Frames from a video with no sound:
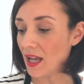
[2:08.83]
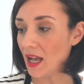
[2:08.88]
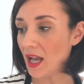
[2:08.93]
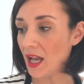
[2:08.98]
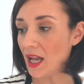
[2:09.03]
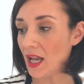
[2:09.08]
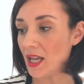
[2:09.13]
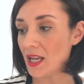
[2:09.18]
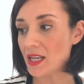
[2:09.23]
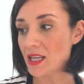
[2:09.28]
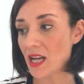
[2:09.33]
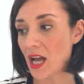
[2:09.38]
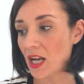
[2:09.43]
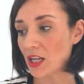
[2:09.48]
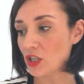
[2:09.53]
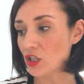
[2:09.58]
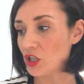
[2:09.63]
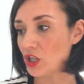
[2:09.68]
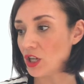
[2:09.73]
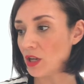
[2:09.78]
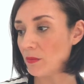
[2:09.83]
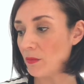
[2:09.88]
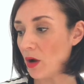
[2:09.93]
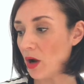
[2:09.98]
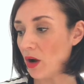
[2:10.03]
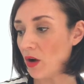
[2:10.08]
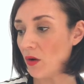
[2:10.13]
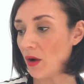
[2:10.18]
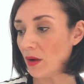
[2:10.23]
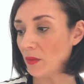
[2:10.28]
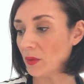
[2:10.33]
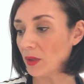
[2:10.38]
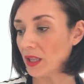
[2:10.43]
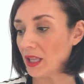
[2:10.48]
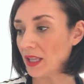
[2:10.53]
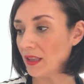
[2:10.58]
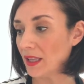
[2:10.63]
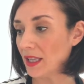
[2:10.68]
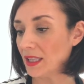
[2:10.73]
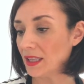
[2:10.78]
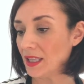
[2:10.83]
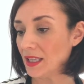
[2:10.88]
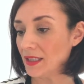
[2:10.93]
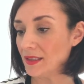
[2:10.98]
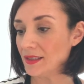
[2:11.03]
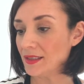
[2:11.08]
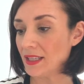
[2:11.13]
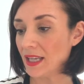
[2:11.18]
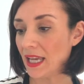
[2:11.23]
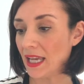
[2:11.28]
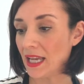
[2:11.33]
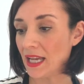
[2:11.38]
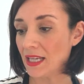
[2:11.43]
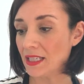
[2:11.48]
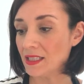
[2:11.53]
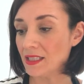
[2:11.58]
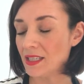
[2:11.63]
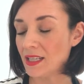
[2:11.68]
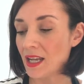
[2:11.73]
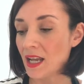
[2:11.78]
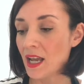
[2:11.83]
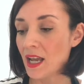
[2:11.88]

non-GMO. I really like this. And